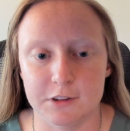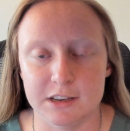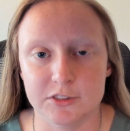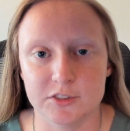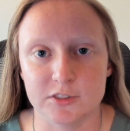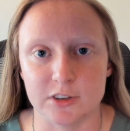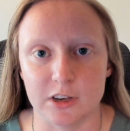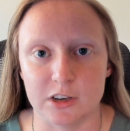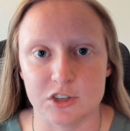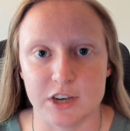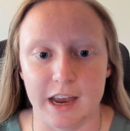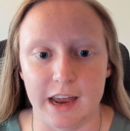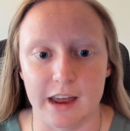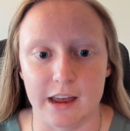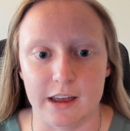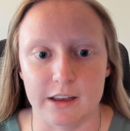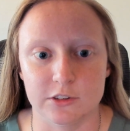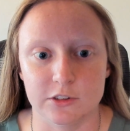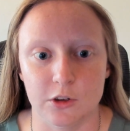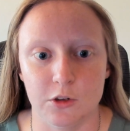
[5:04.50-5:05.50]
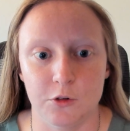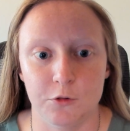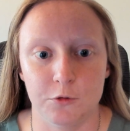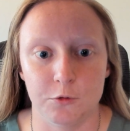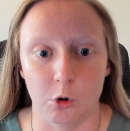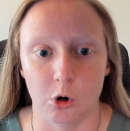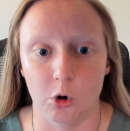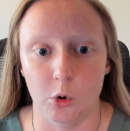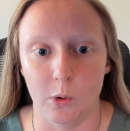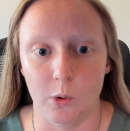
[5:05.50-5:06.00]
such as
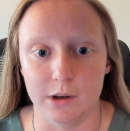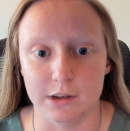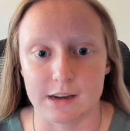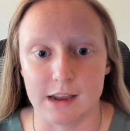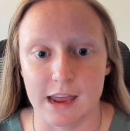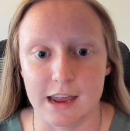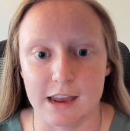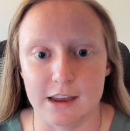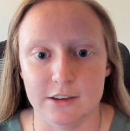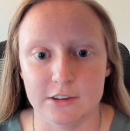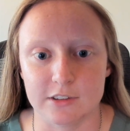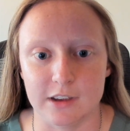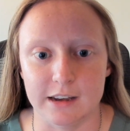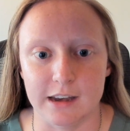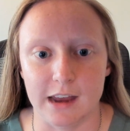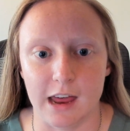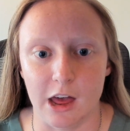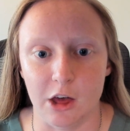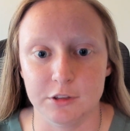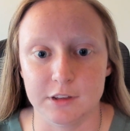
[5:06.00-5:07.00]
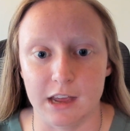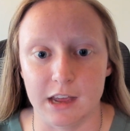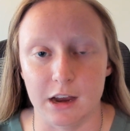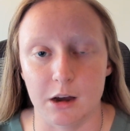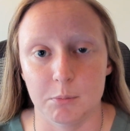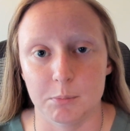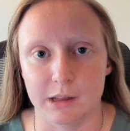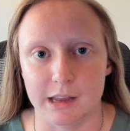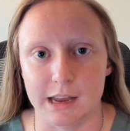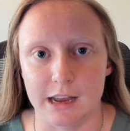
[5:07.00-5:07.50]
401ks and
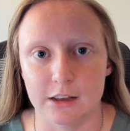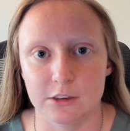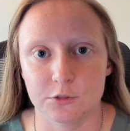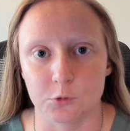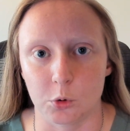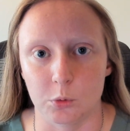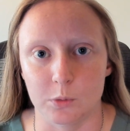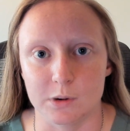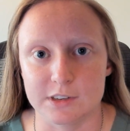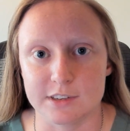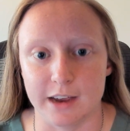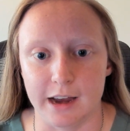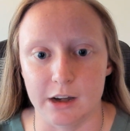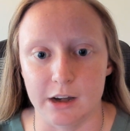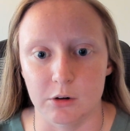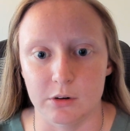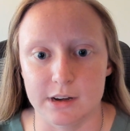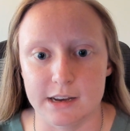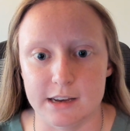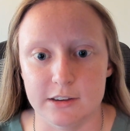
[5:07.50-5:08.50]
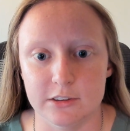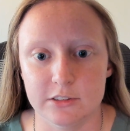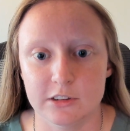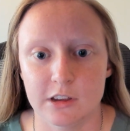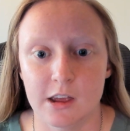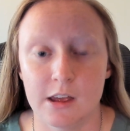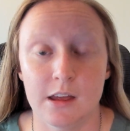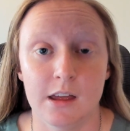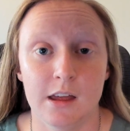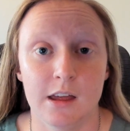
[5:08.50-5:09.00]
healthcare plans for retirees,
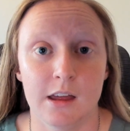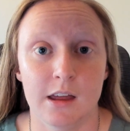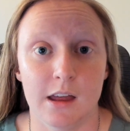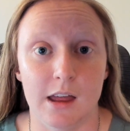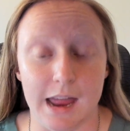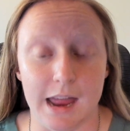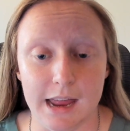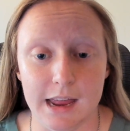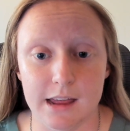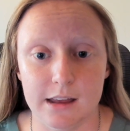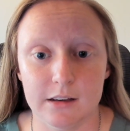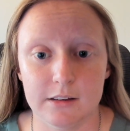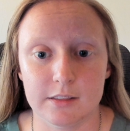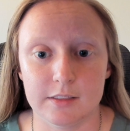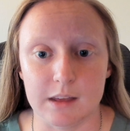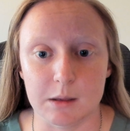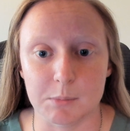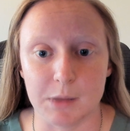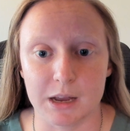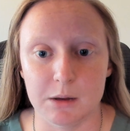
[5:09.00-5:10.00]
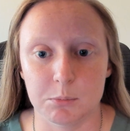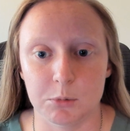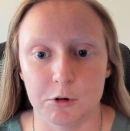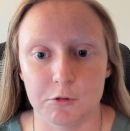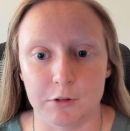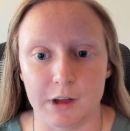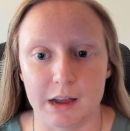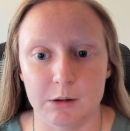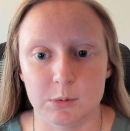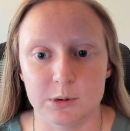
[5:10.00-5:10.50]
and they might
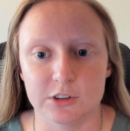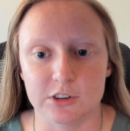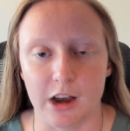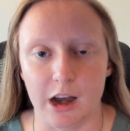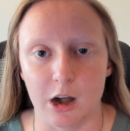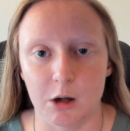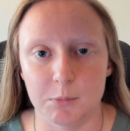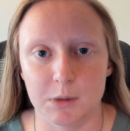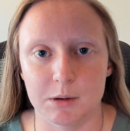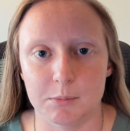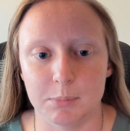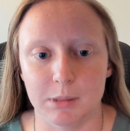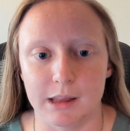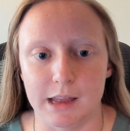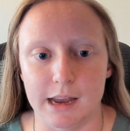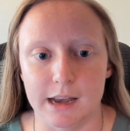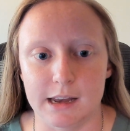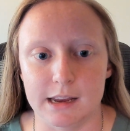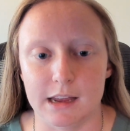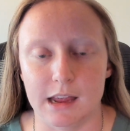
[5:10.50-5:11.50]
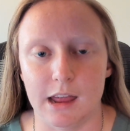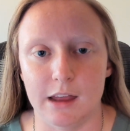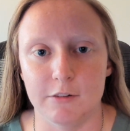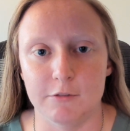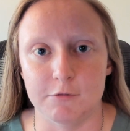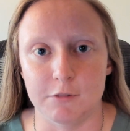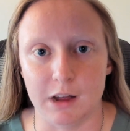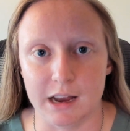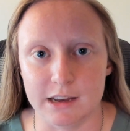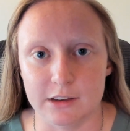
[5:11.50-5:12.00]
provide retirement planning
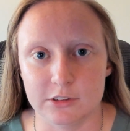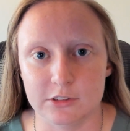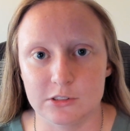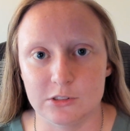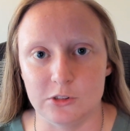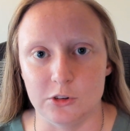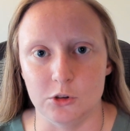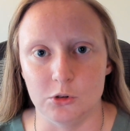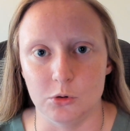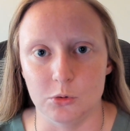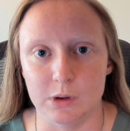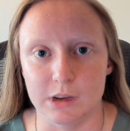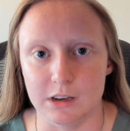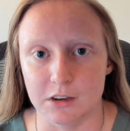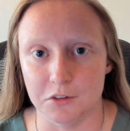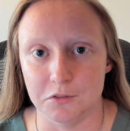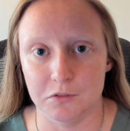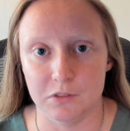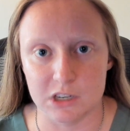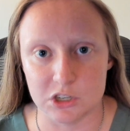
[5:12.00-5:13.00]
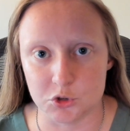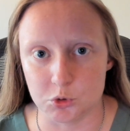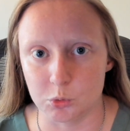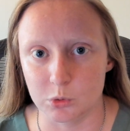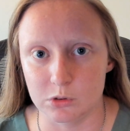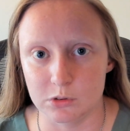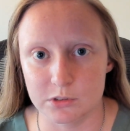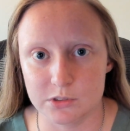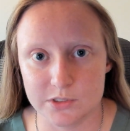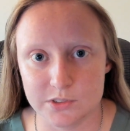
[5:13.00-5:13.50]
advice to
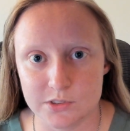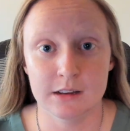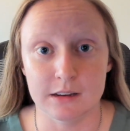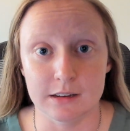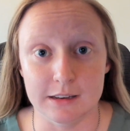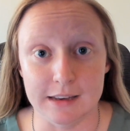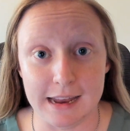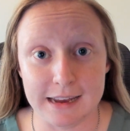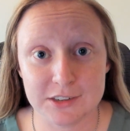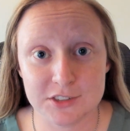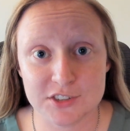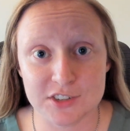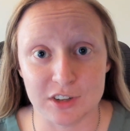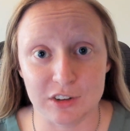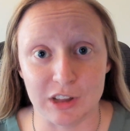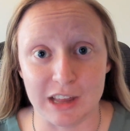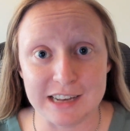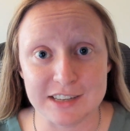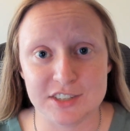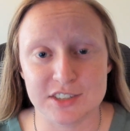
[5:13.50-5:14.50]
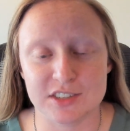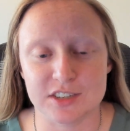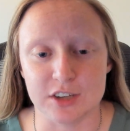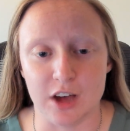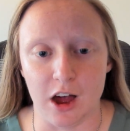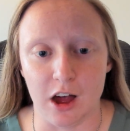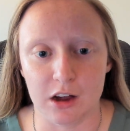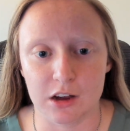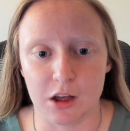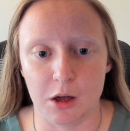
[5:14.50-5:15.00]
individuals. Next, let's
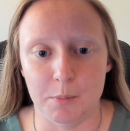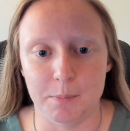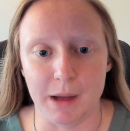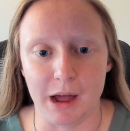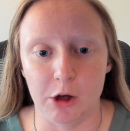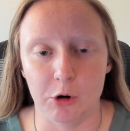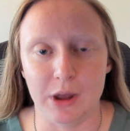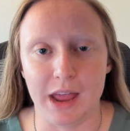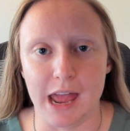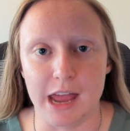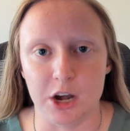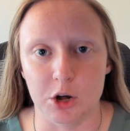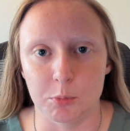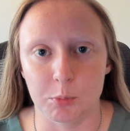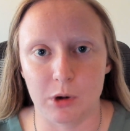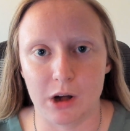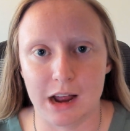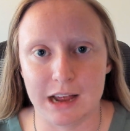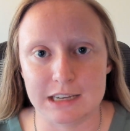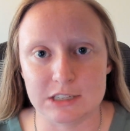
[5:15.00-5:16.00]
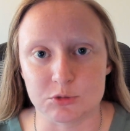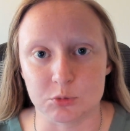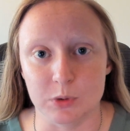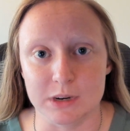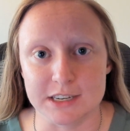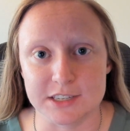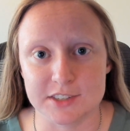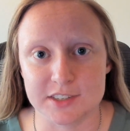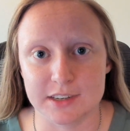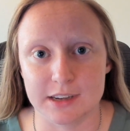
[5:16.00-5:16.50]
talk about enterprise risk